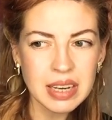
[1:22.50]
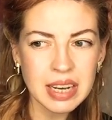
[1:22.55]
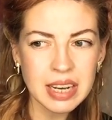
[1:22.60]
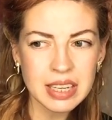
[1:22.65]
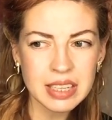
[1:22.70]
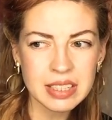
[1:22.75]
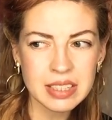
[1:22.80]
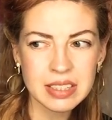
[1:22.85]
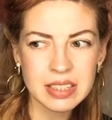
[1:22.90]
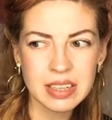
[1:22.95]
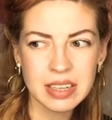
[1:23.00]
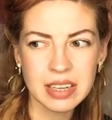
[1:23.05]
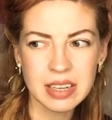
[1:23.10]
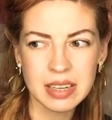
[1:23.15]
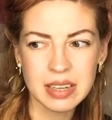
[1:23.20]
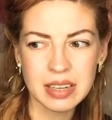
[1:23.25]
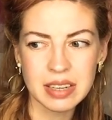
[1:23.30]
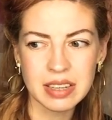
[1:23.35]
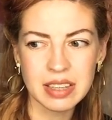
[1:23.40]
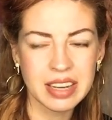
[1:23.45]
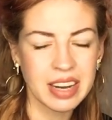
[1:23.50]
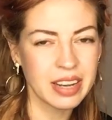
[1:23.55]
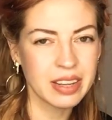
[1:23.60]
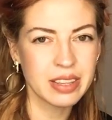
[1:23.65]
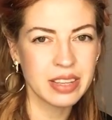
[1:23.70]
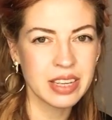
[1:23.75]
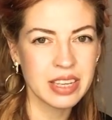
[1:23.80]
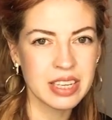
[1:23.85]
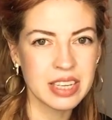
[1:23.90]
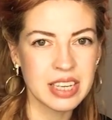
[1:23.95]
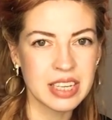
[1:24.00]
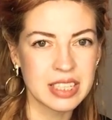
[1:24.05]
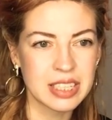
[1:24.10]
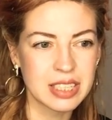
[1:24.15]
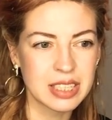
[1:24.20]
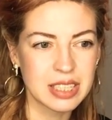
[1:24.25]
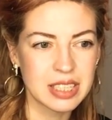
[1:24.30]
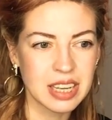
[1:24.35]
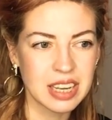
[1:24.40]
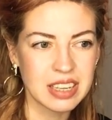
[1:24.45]
And uh, nothing
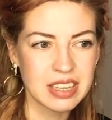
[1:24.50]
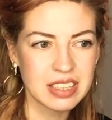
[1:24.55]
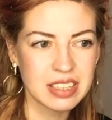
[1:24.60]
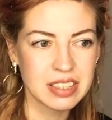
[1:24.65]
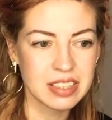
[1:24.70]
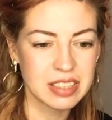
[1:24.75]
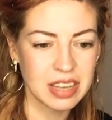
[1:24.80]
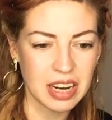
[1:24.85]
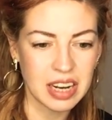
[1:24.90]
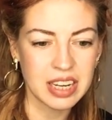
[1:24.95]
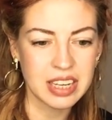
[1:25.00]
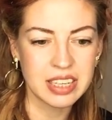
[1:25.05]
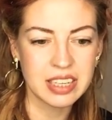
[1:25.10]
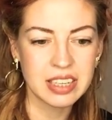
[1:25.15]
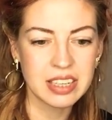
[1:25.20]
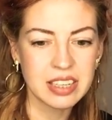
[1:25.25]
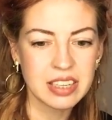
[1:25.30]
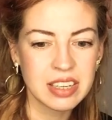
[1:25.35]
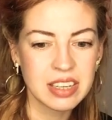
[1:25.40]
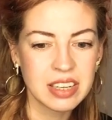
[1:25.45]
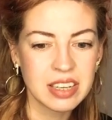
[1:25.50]
is done.